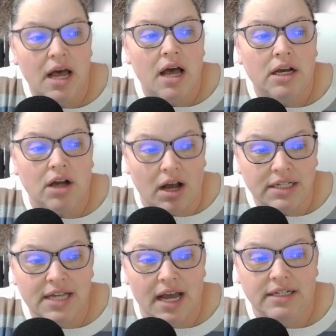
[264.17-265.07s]

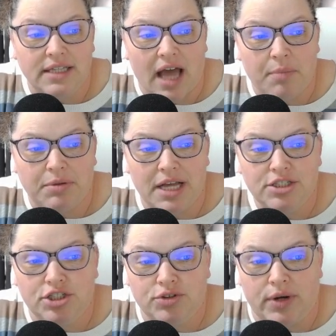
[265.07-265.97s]
contact the
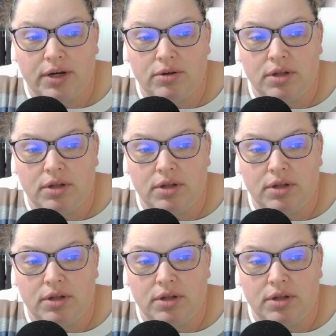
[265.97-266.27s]
Appalachian Trail